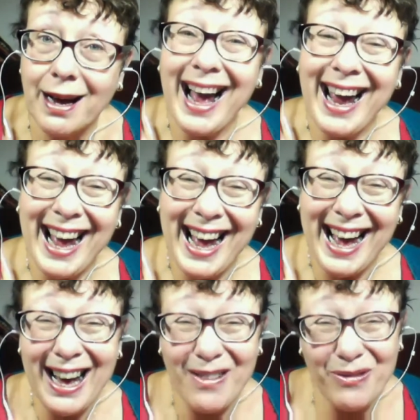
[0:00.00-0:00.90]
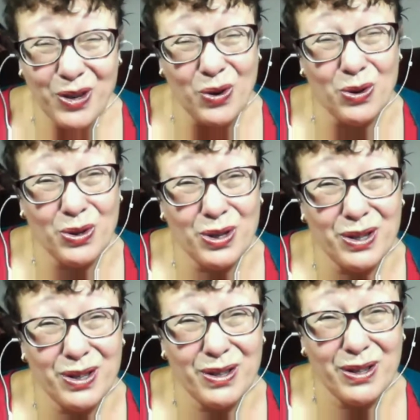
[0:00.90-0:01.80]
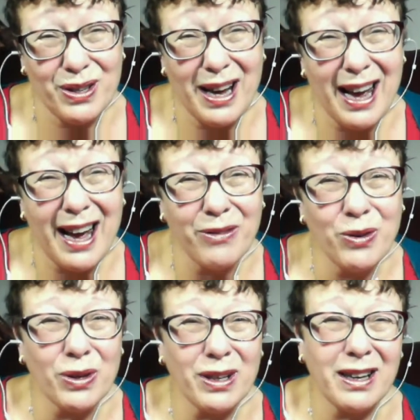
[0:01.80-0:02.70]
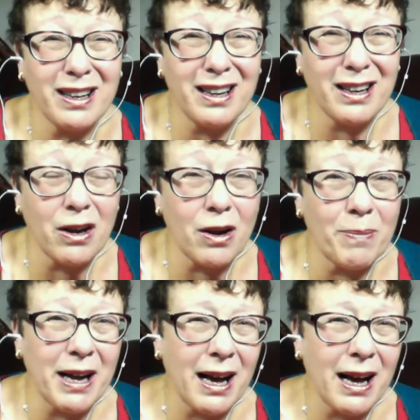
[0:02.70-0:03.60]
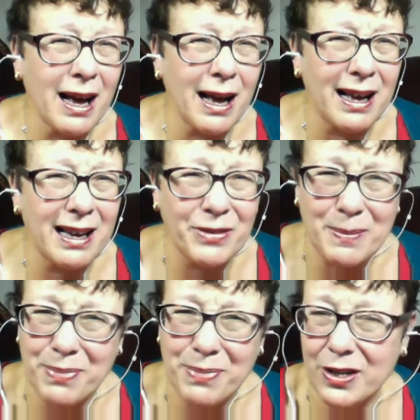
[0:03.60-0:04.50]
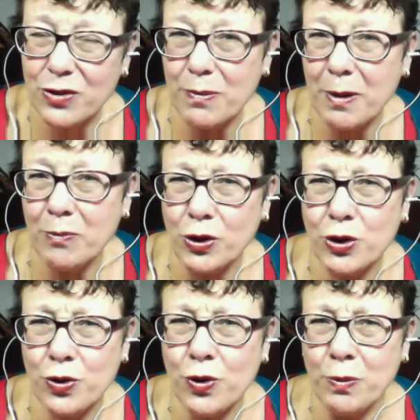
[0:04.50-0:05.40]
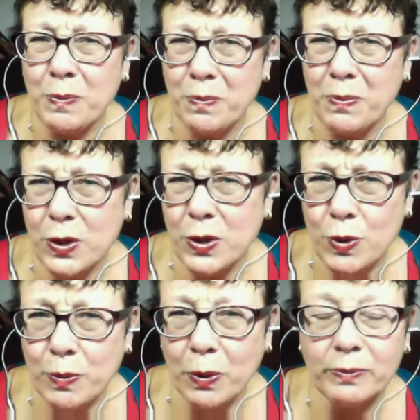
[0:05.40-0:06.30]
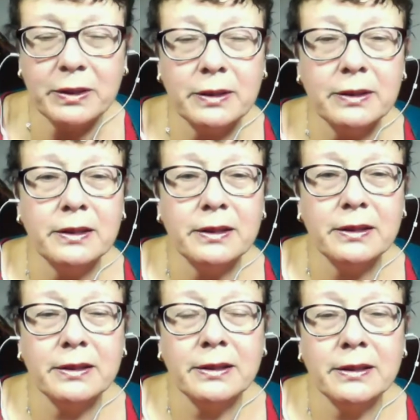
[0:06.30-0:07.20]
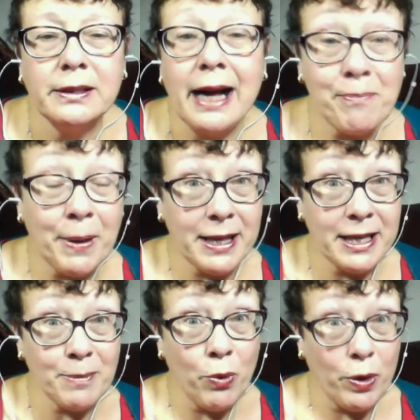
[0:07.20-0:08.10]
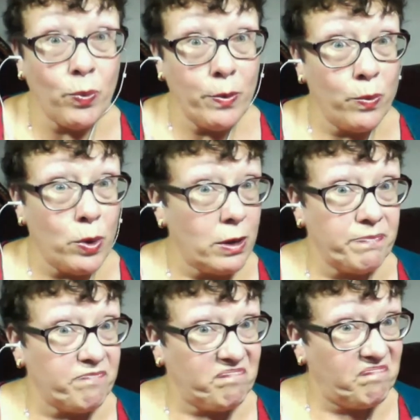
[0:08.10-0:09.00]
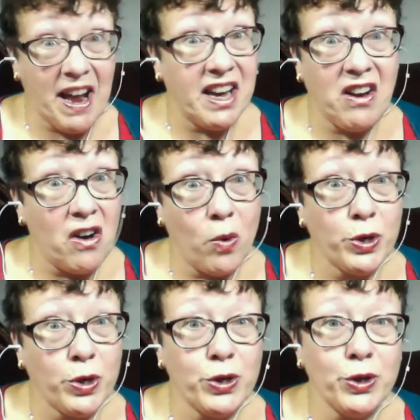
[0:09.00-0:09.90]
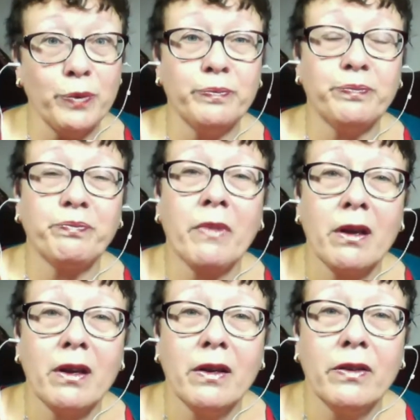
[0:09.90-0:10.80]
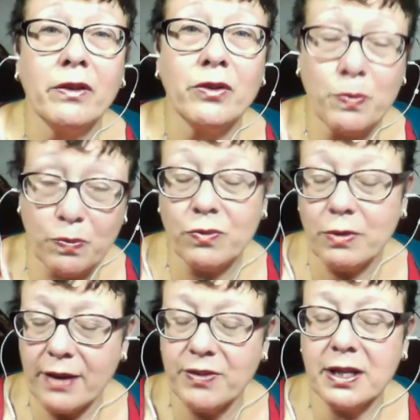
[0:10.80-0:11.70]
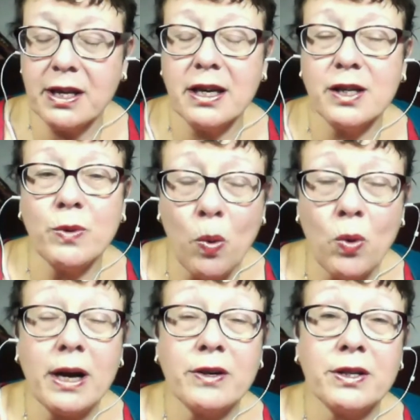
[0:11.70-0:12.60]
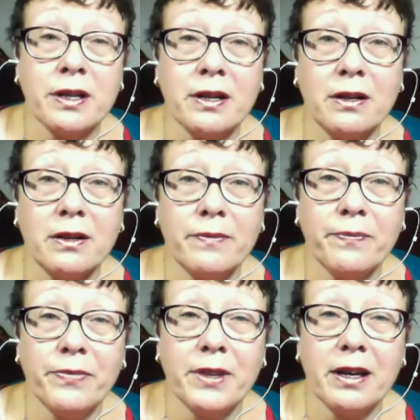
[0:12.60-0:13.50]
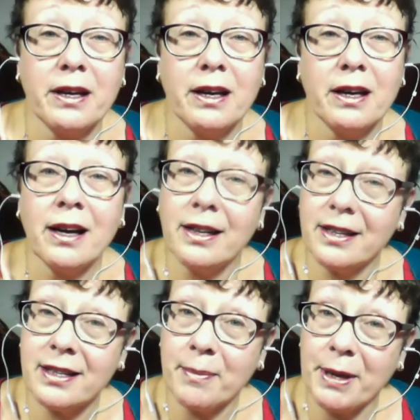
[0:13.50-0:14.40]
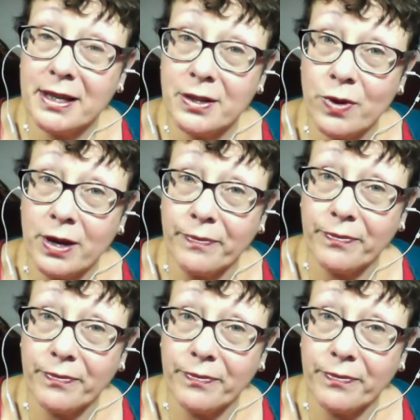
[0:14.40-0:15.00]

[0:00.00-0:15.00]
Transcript: I have got a car, but if it's a business trip, I'm not sure it would be suitable." By this point, any car would do. So she gave us the keys. We walk out to the car, and it's an MX-3.